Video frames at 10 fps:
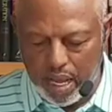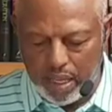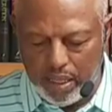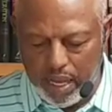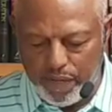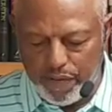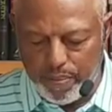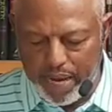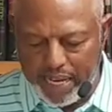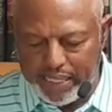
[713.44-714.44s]
Then from
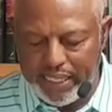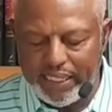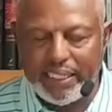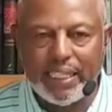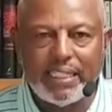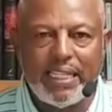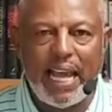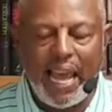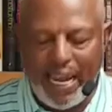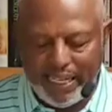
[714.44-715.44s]
1968
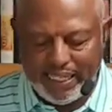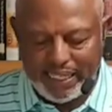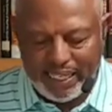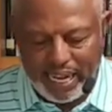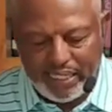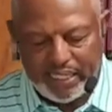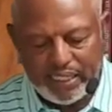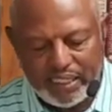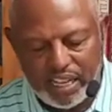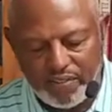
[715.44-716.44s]
to
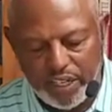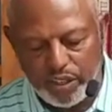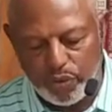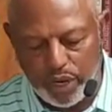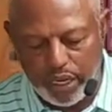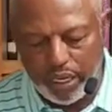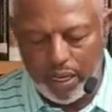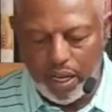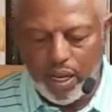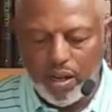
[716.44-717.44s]
1973,
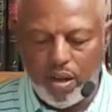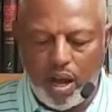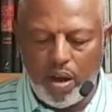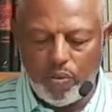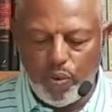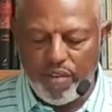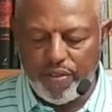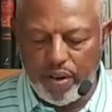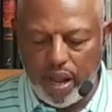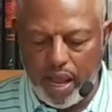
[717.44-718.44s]
uh,
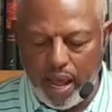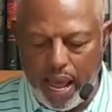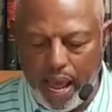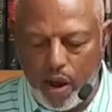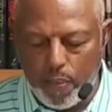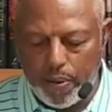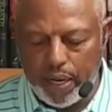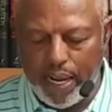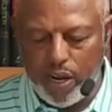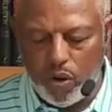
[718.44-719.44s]
Reverend Albert
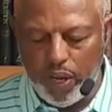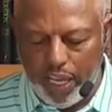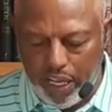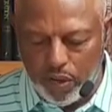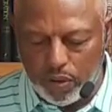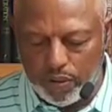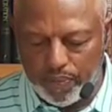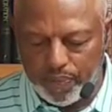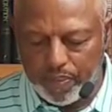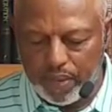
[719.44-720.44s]
L. Hill
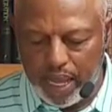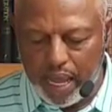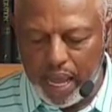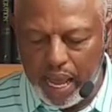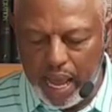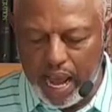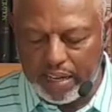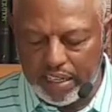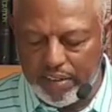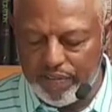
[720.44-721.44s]

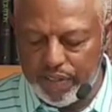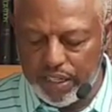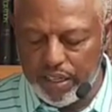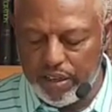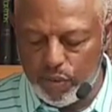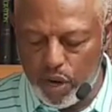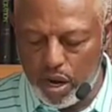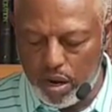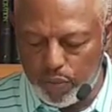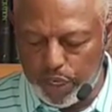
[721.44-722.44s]
actively
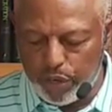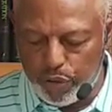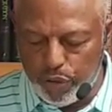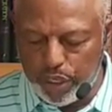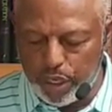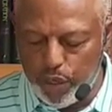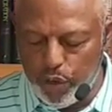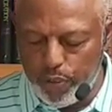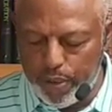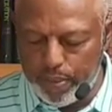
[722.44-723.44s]
uh, recruited the
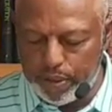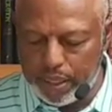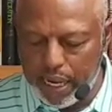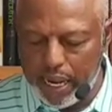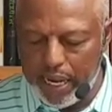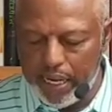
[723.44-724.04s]
new members and